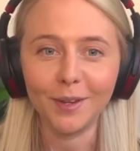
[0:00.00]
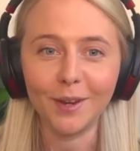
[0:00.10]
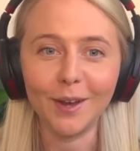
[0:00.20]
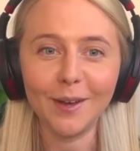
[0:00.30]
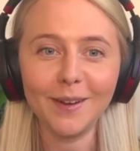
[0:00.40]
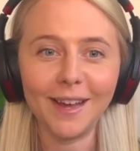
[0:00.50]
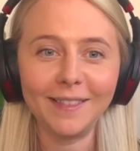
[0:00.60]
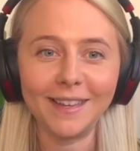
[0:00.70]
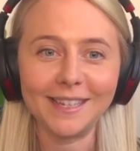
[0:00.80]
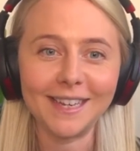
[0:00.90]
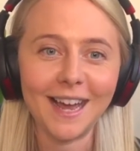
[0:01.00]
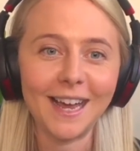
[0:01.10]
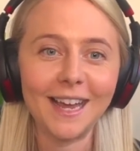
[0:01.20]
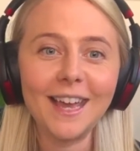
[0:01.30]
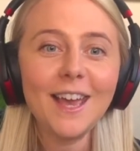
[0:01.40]
You know, like they
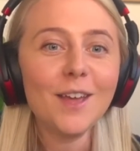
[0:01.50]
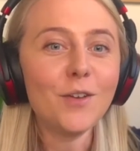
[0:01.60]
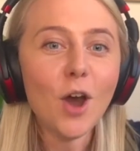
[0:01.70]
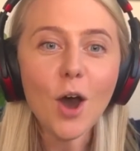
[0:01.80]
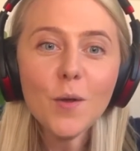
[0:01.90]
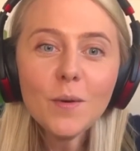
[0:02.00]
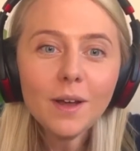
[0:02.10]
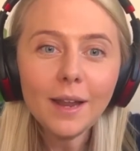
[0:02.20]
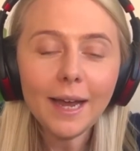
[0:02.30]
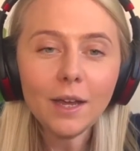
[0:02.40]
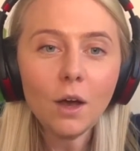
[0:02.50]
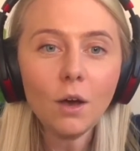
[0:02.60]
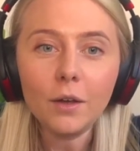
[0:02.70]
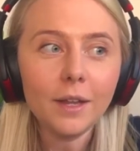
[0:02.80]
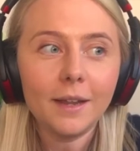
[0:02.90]
say no, like
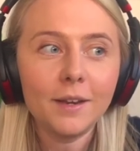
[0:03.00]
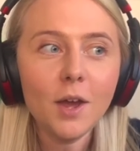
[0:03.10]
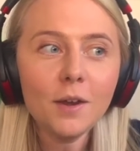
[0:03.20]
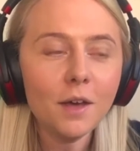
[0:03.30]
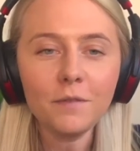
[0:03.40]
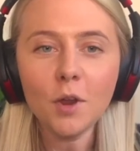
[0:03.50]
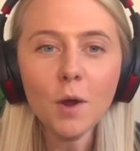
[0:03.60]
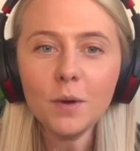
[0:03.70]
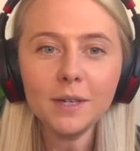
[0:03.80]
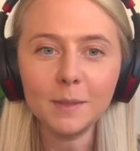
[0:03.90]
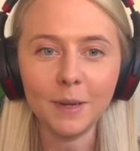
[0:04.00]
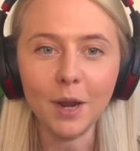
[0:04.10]
oh, like, no, no, no one's been